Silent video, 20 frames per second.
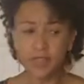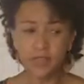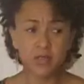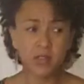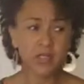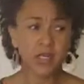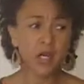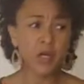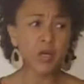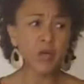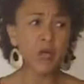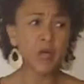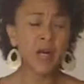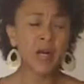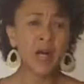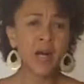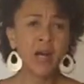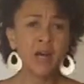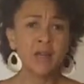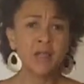So
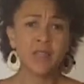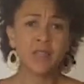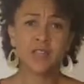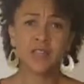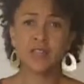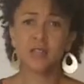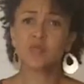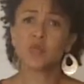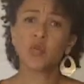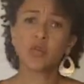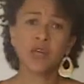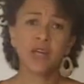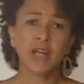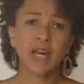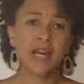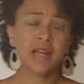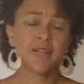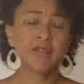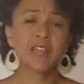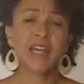this is more
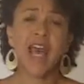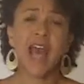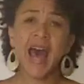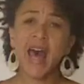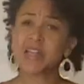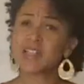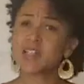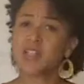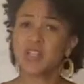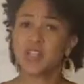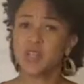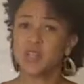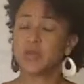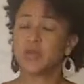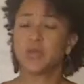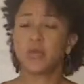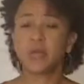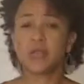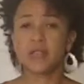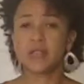kind of to ask
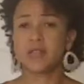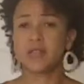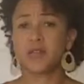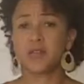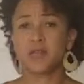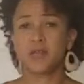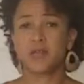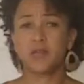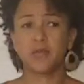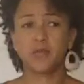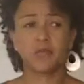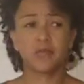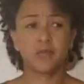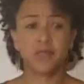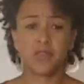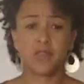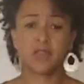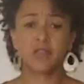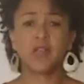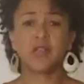you and to
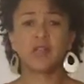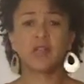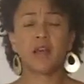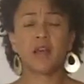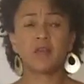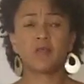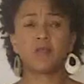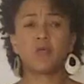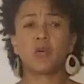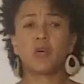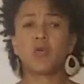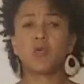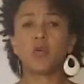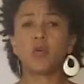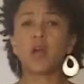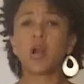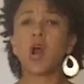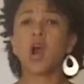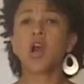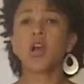see, like,
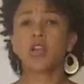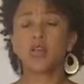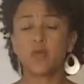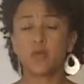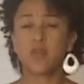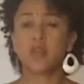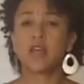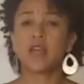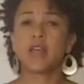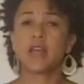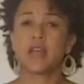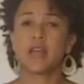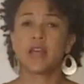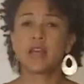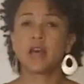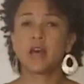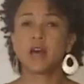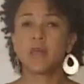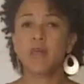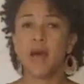what are you
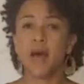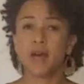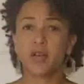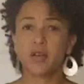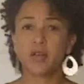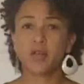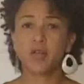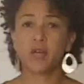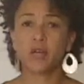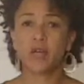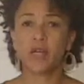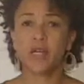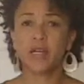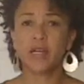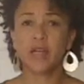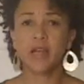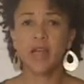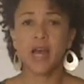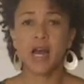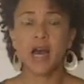thinking about authority?